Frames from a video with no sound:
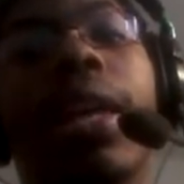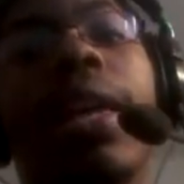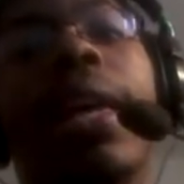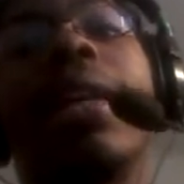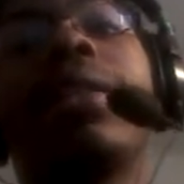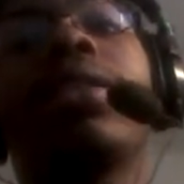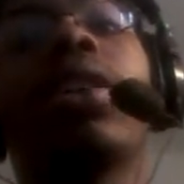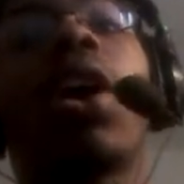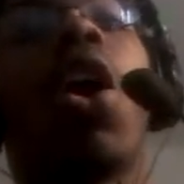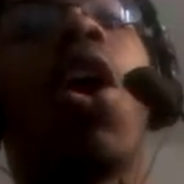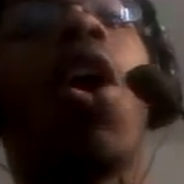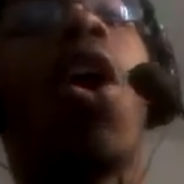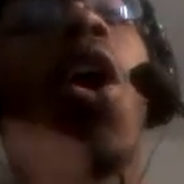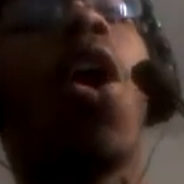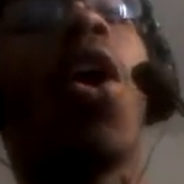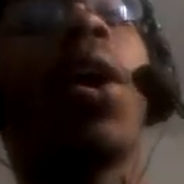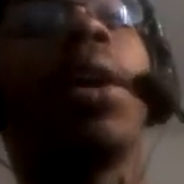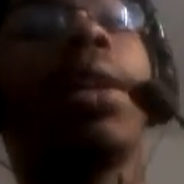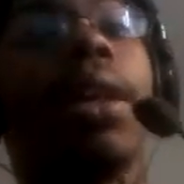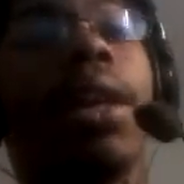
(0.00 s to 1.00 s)
it's a
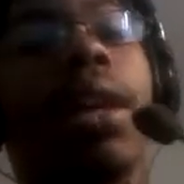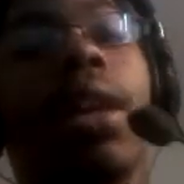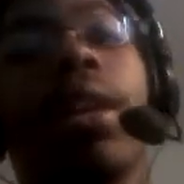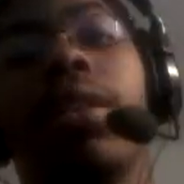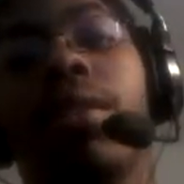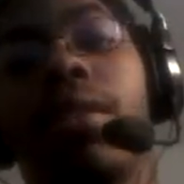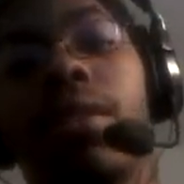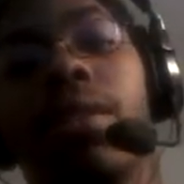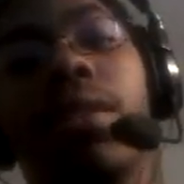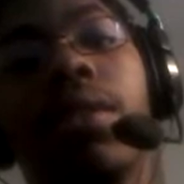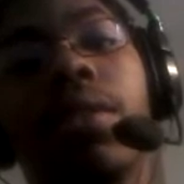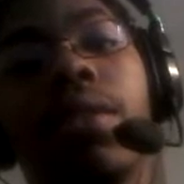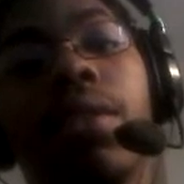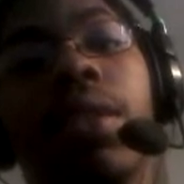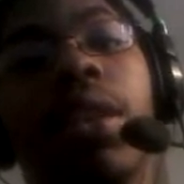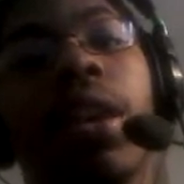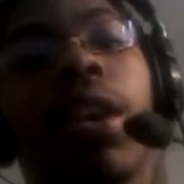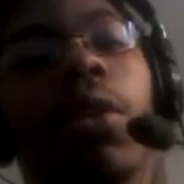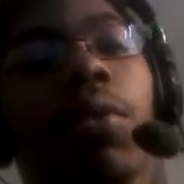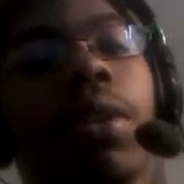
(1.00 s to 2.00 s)
hard hit.
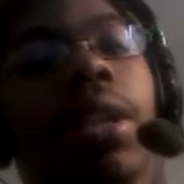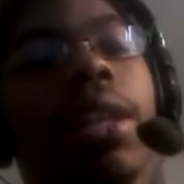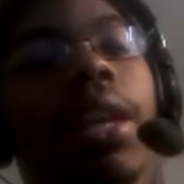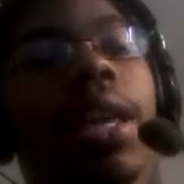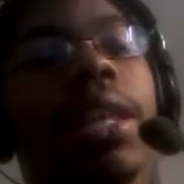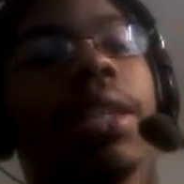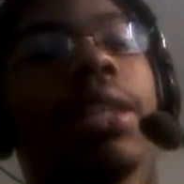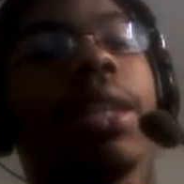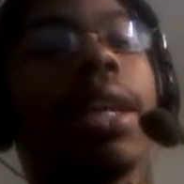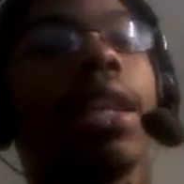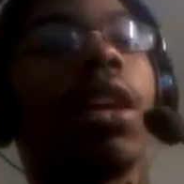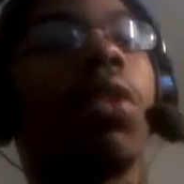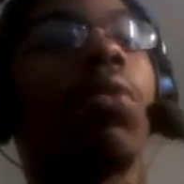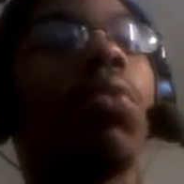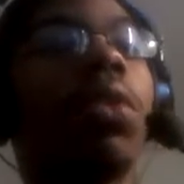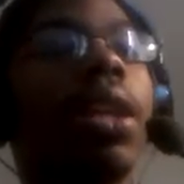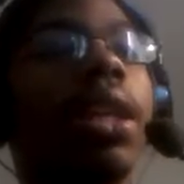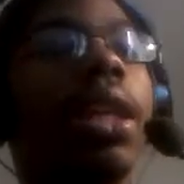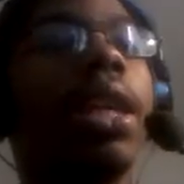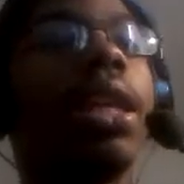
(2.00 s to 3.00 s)
It really is, and it
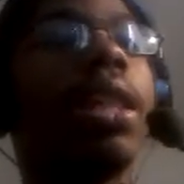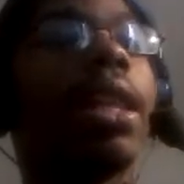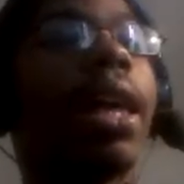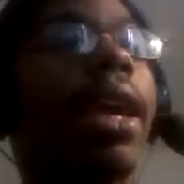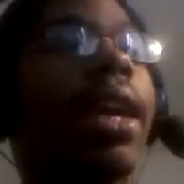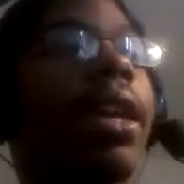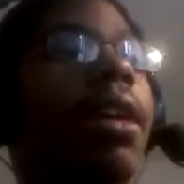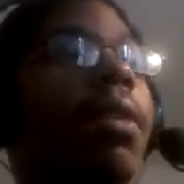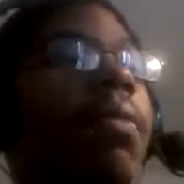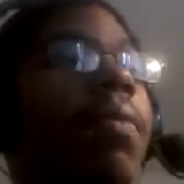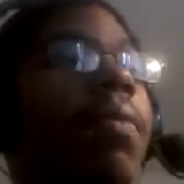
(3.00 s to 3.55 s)
really like